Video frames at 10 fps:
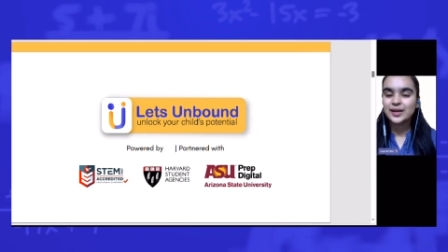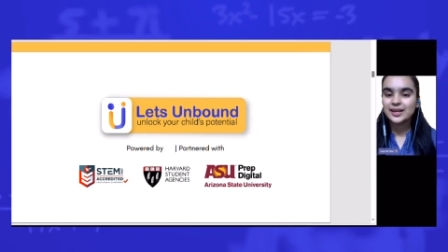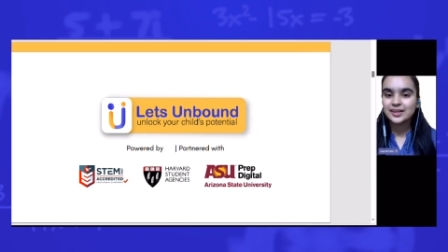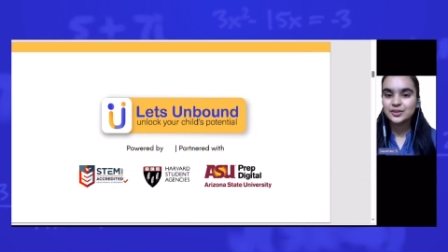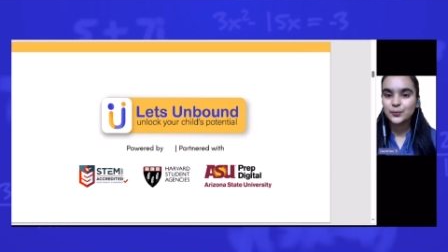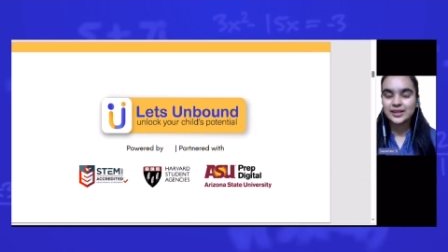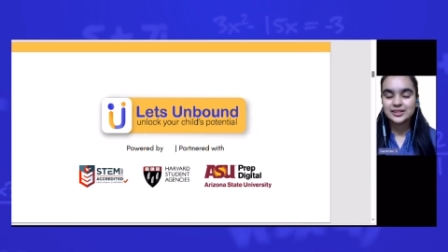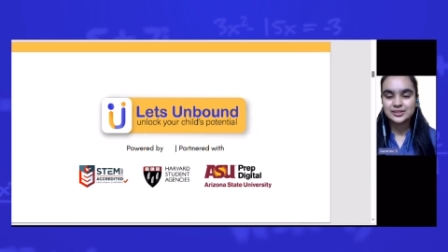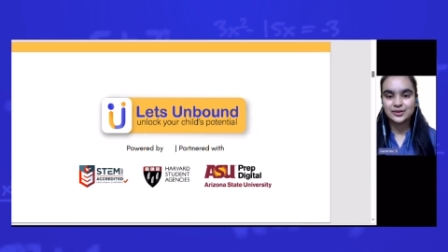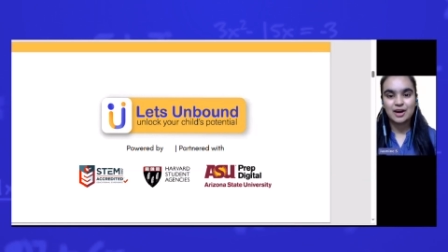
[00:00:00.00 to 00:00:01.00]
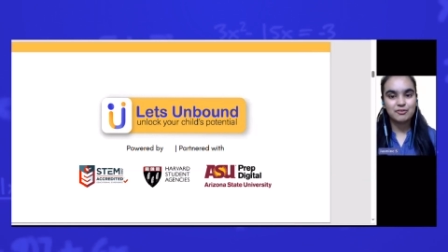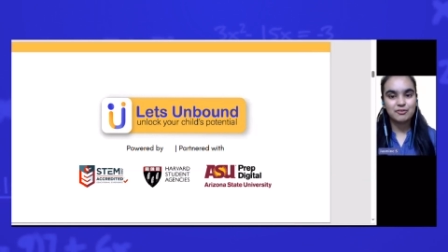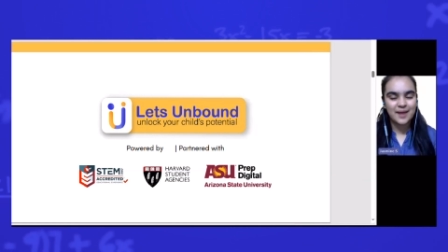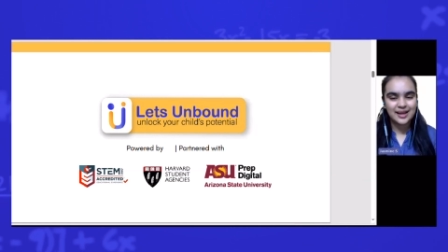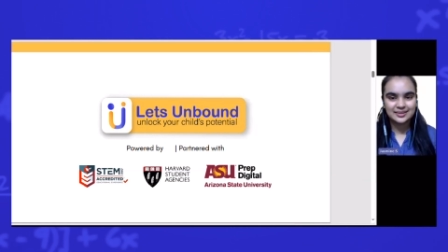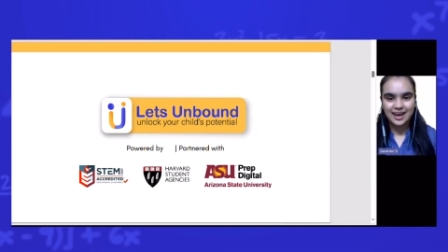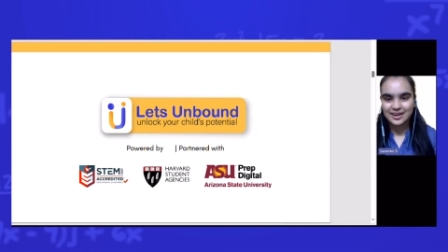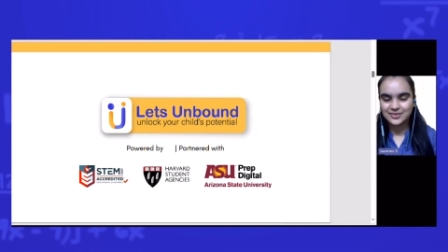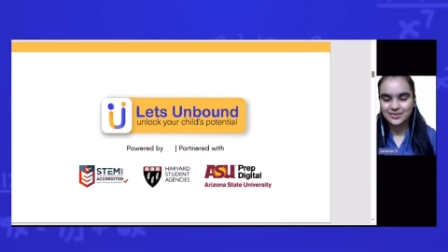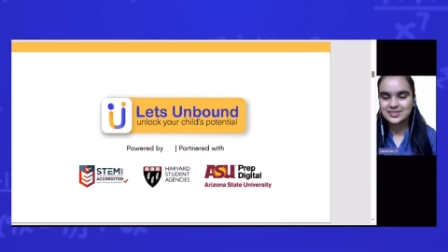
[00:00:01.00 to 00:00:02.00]
to another video of Math
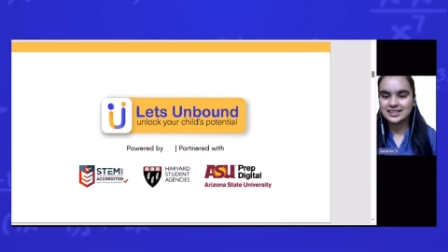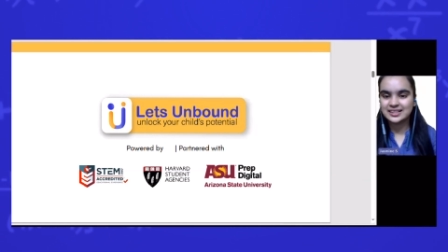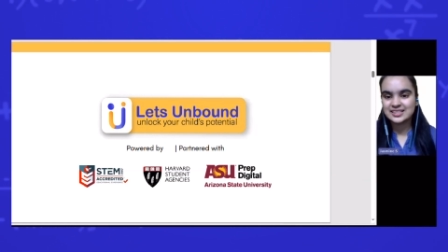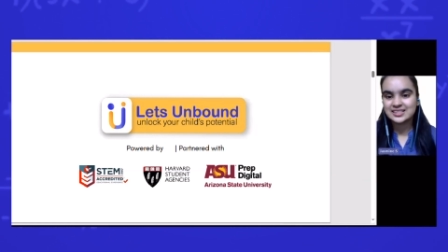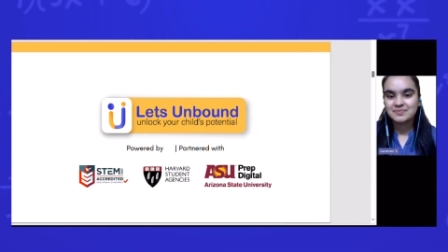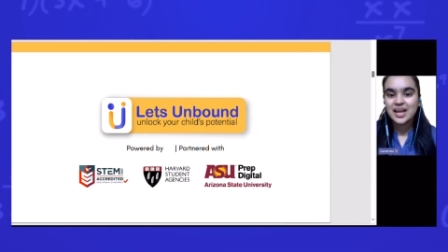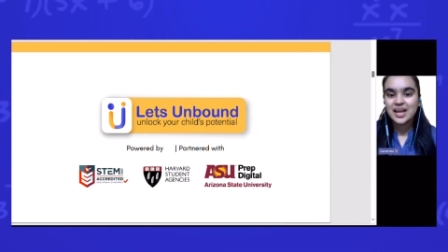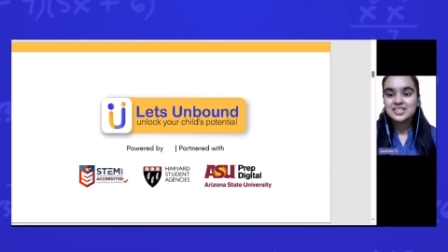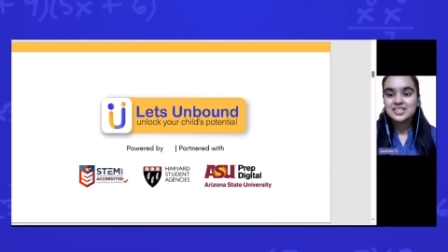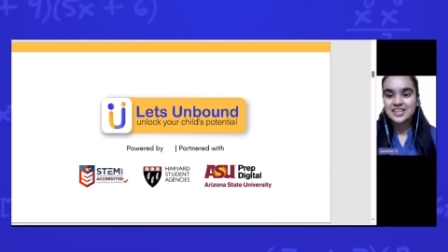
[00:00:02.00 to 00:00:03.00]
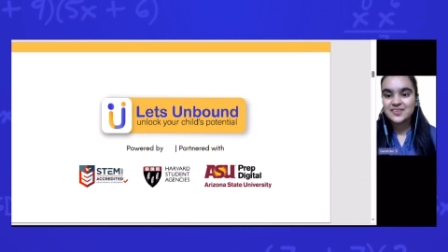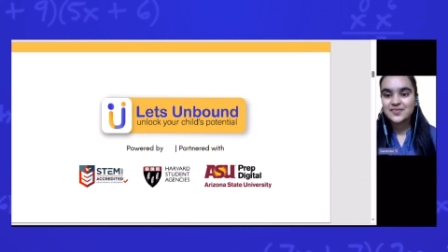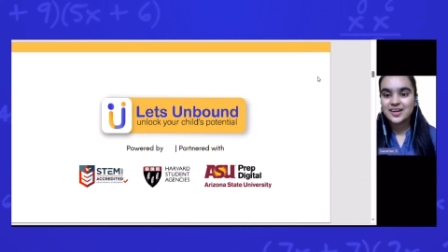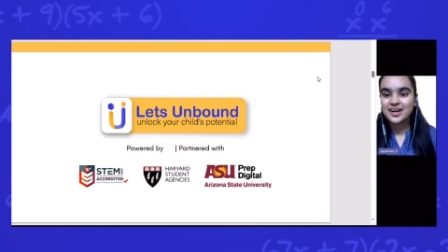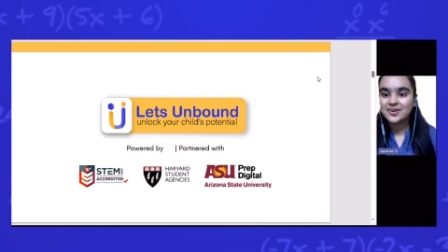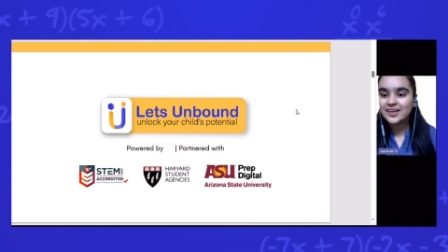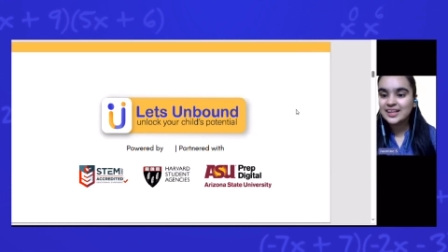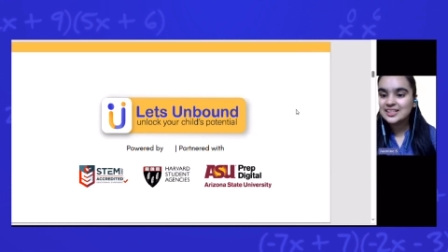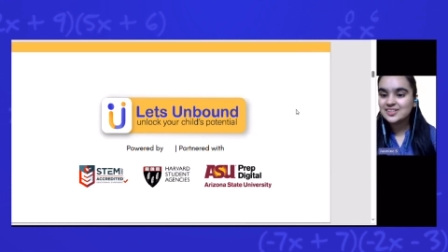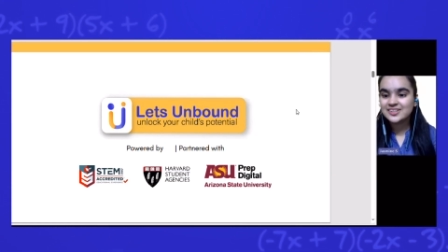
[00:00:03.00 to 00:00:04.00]
Kangaroo series. Today we are
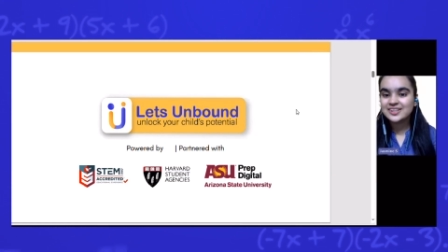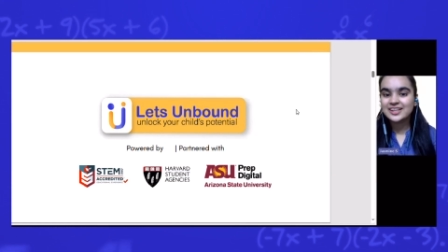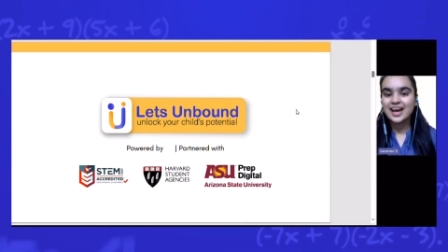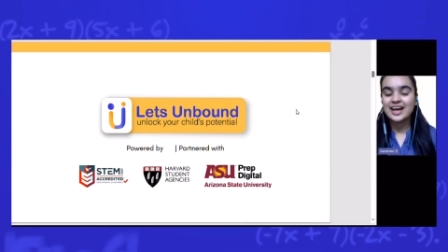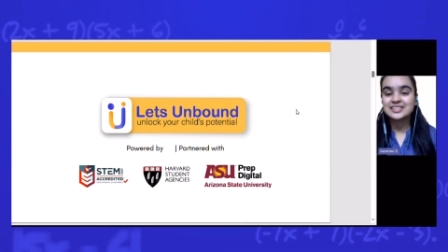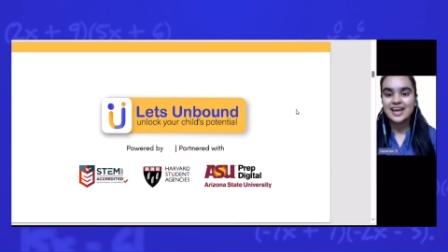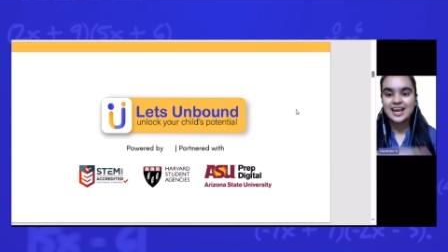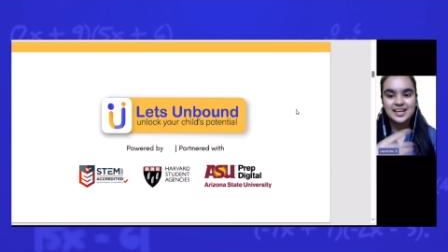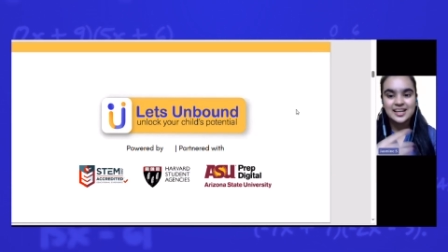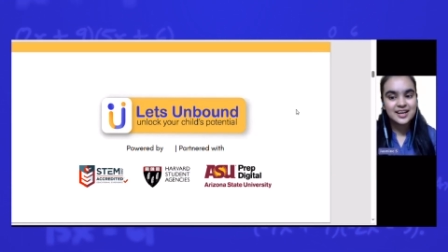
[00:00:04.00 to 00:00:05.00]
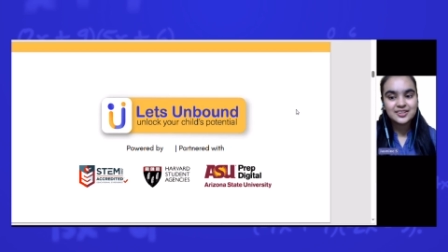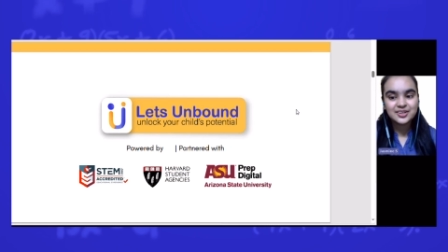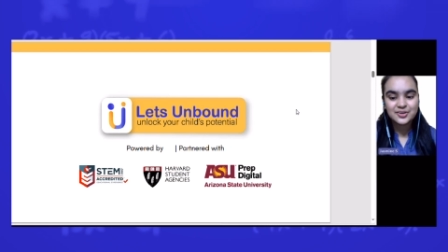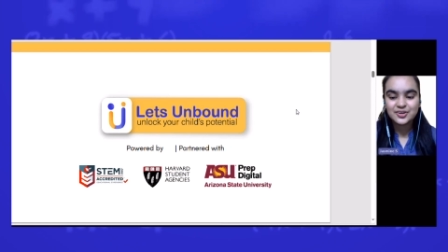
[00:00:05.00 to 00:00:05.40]
going to look at another